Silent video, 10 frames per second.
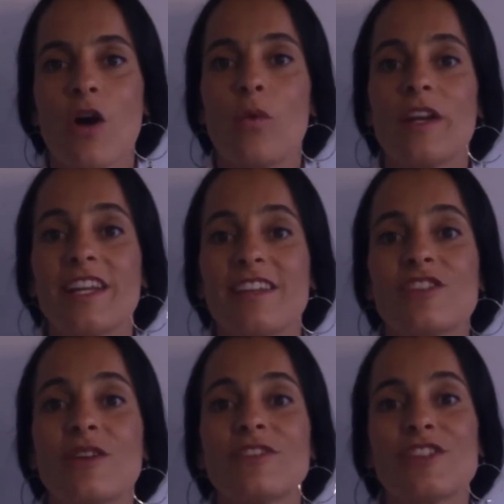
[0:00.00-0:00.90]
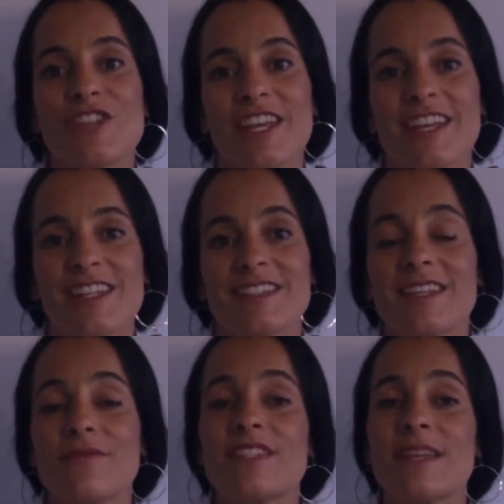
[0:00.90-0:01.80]
When each of the chicas
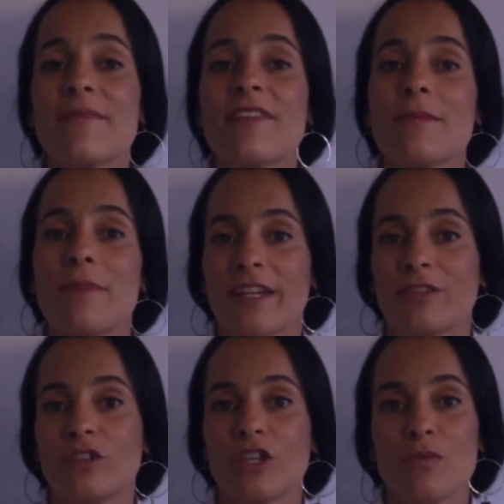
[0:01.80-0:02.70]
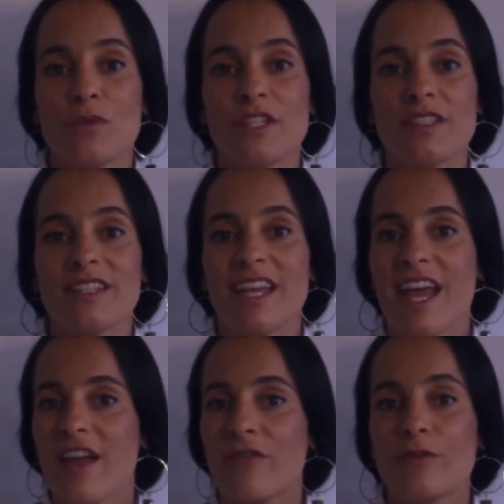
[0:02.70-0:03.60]
gives something back to the community,
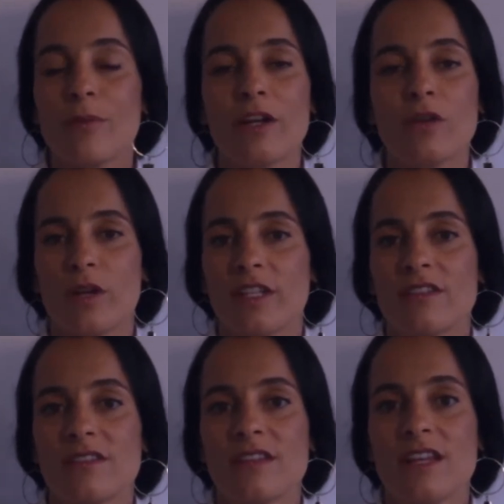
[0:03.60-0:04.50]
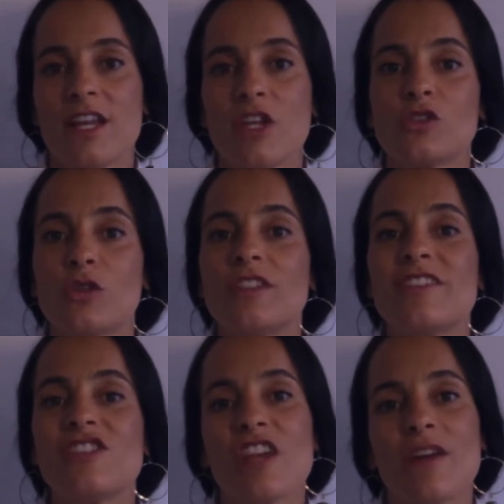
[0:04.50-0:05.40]
everybody wins. So
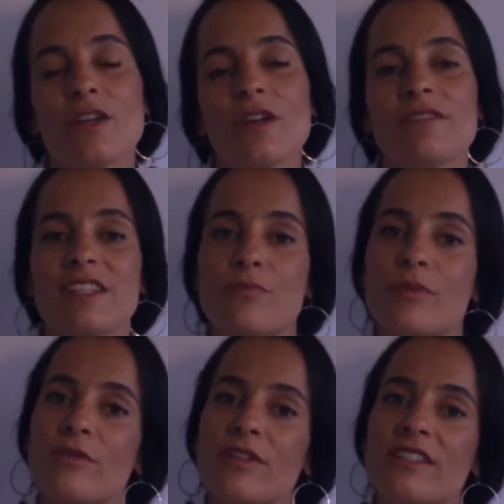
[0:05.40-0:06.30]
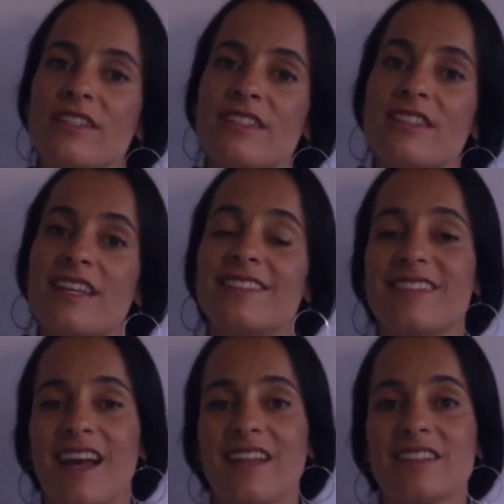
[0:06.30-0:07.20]
this sharing of experiences and
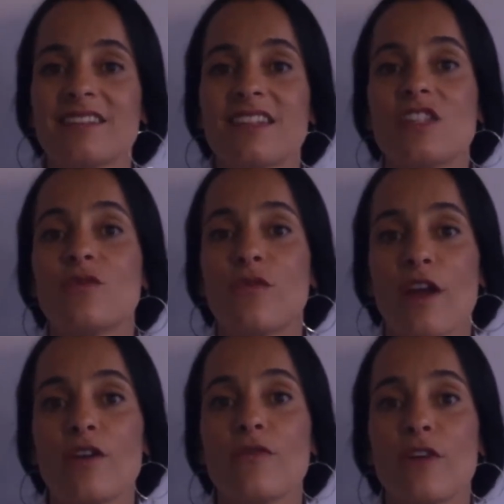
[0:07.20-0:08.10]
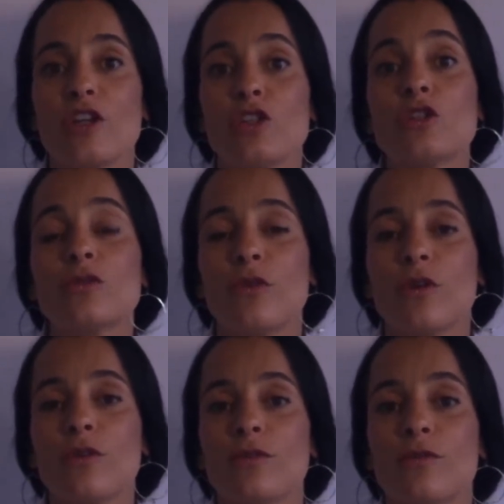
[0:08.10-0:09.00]
talent is very, very
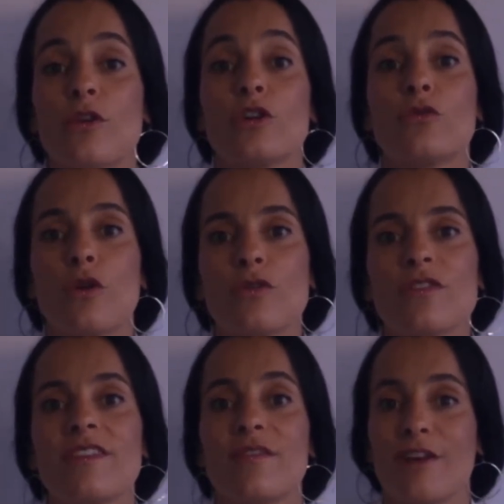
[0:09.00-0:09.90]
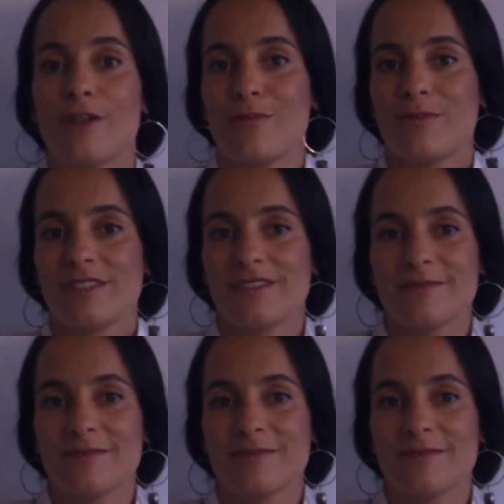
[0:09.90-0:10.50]
useful for growth development.